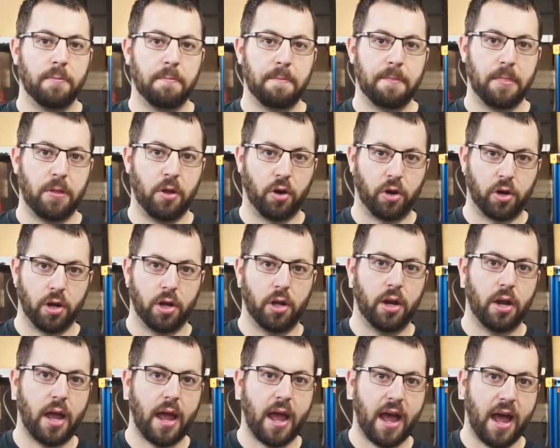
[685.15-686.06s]
you're going
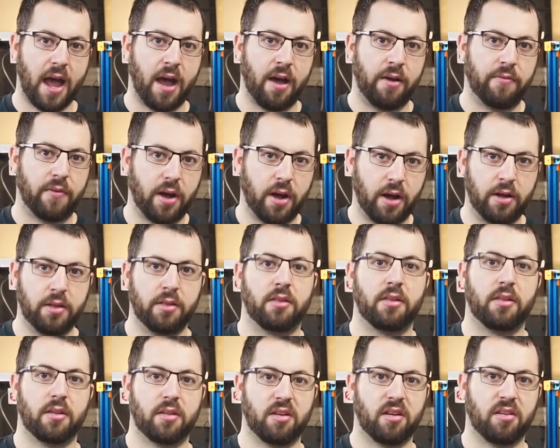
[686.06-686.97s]
to have
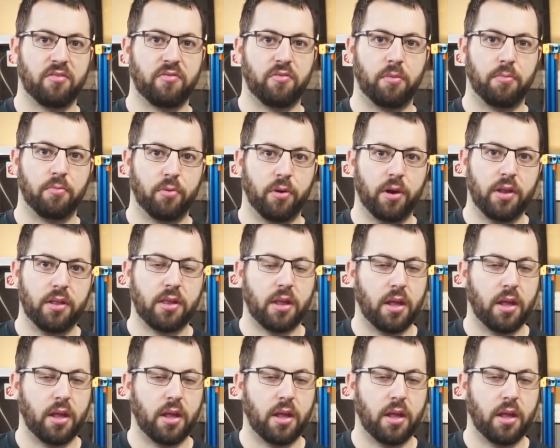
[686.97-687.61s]
unsuccessful prints